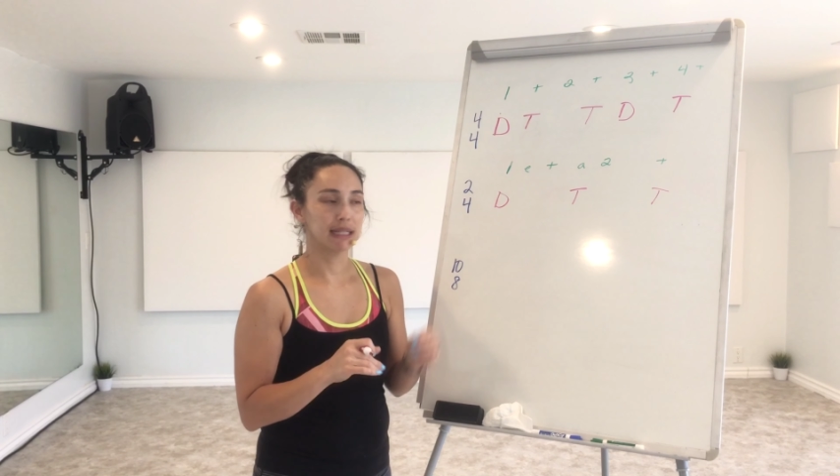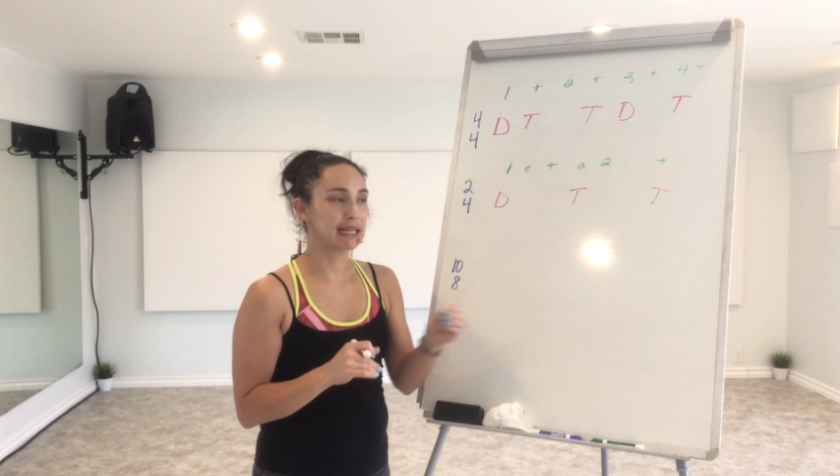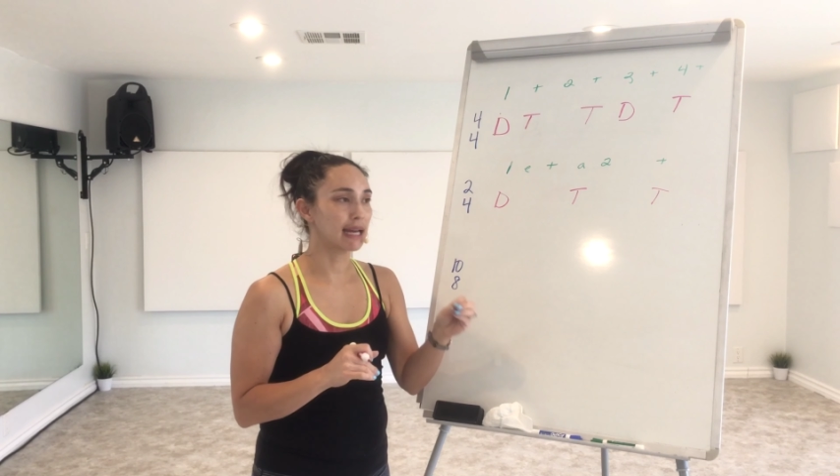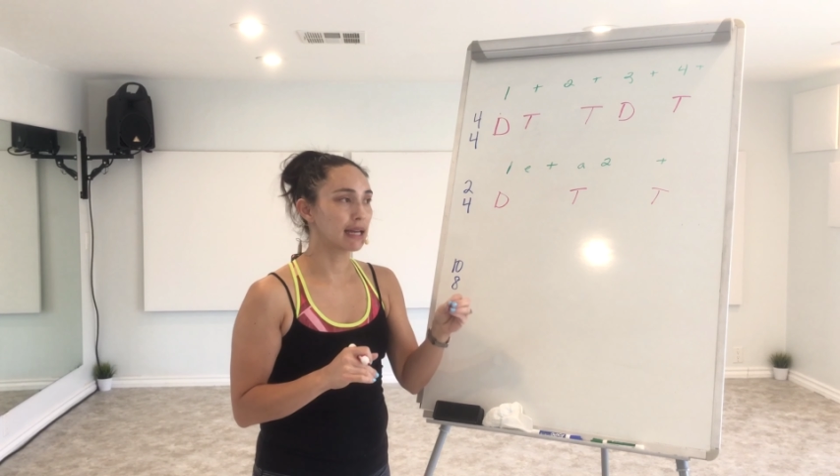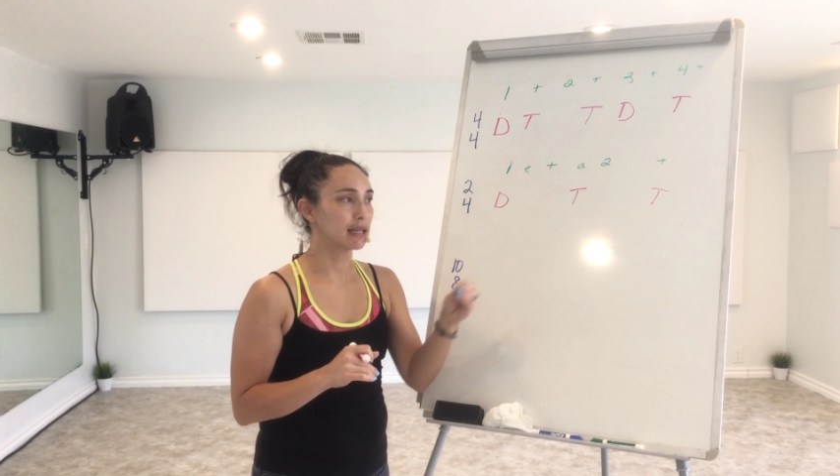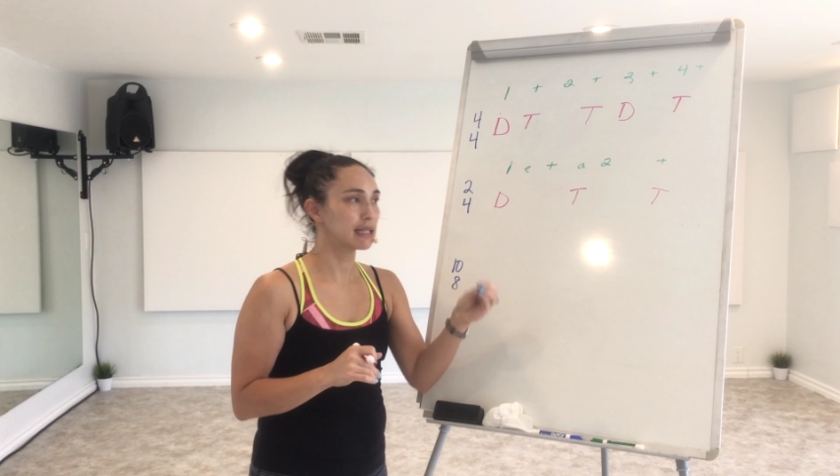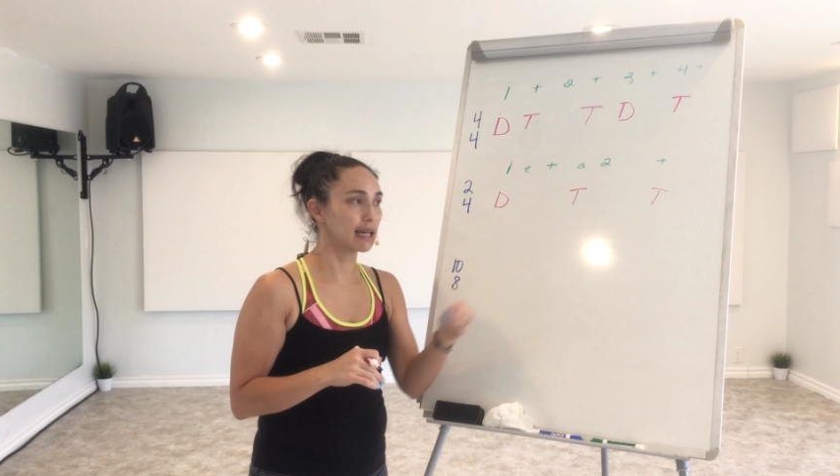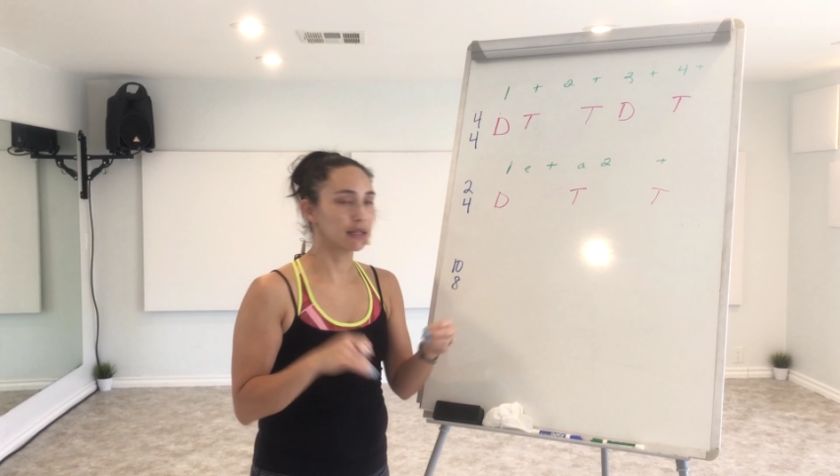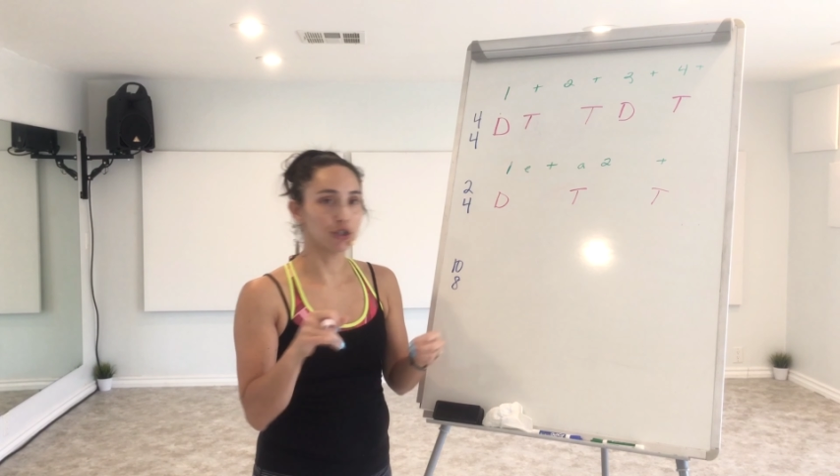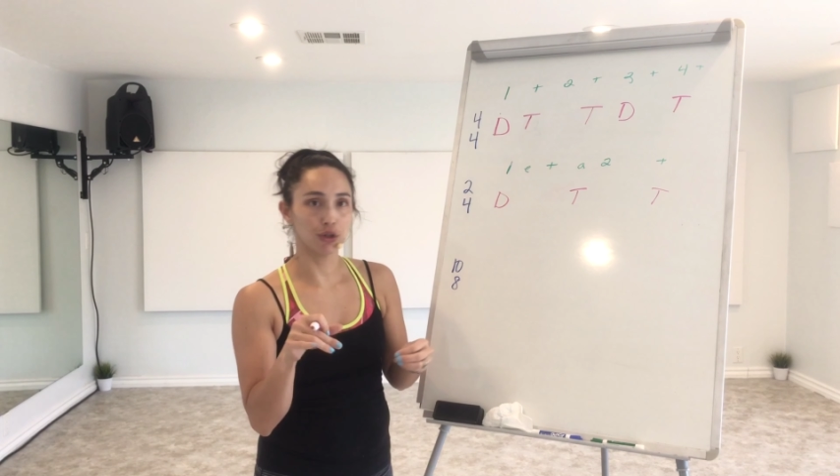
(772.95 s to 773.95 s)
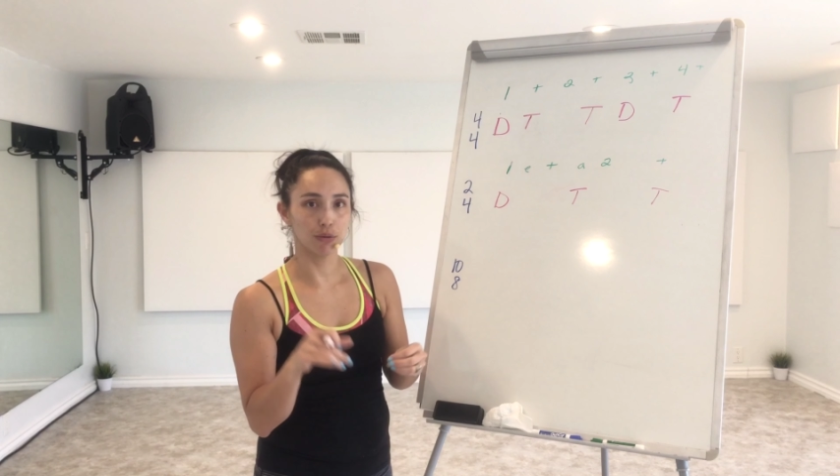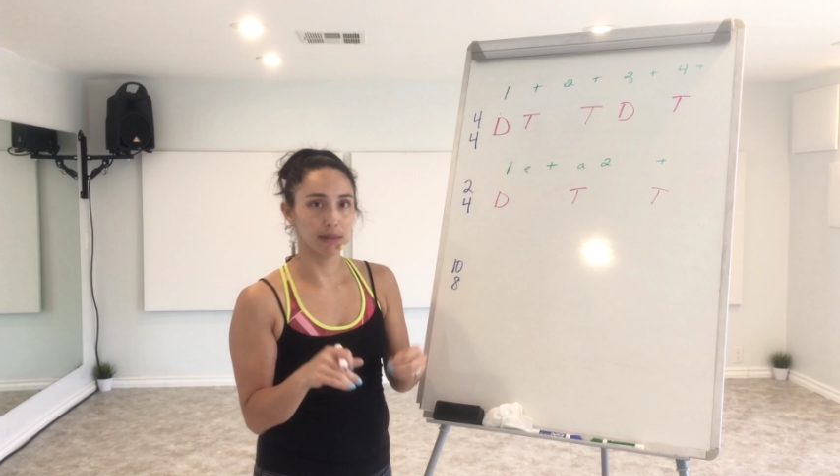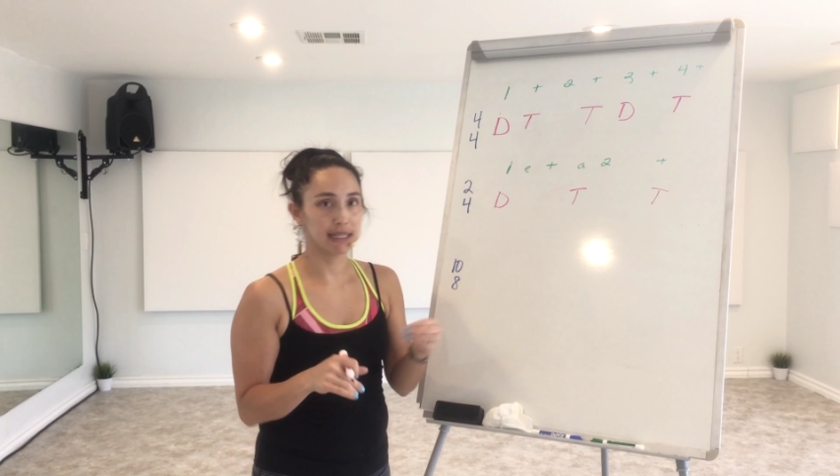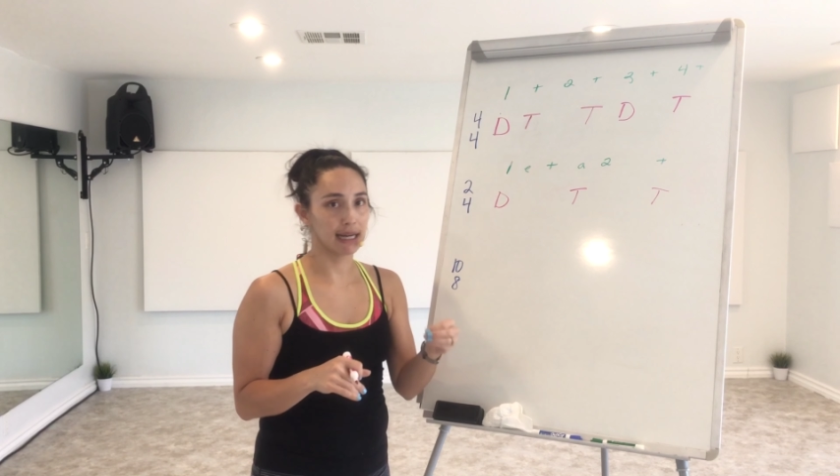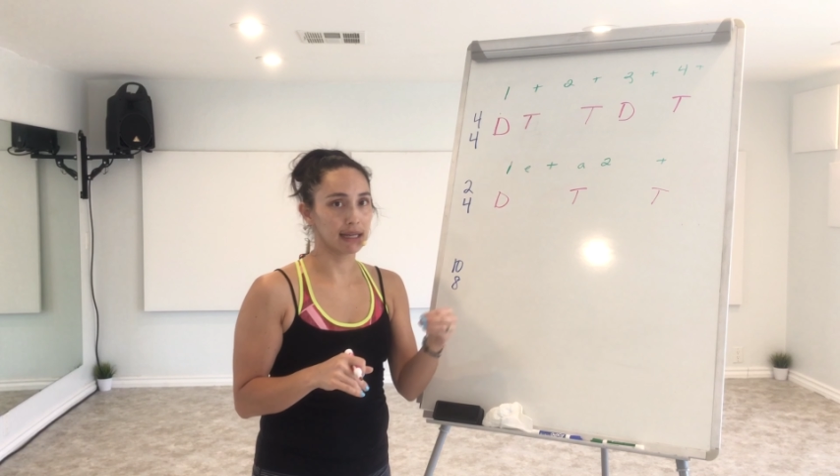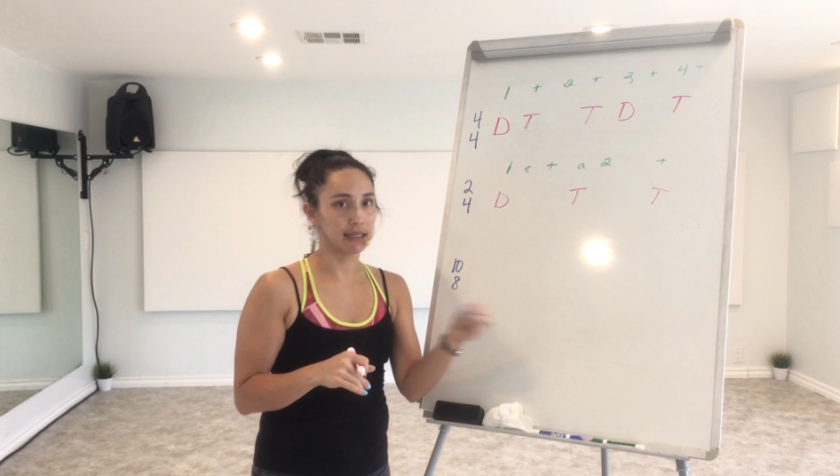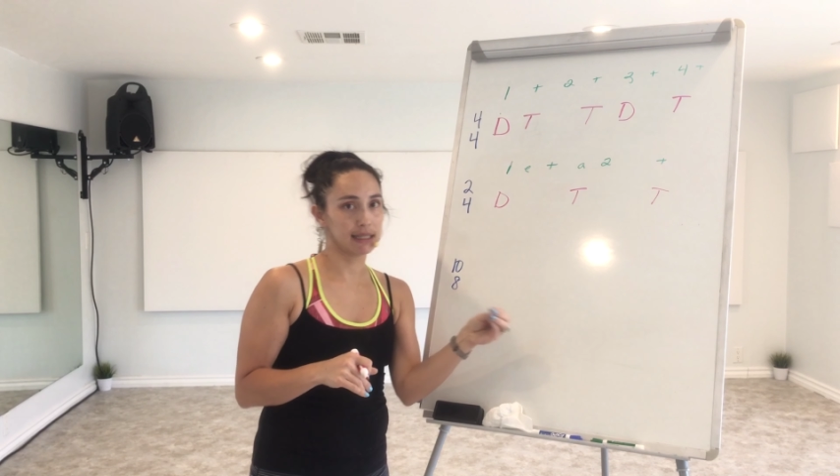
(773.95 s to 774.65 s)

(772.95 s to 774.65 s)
tech, tech, doom, tech,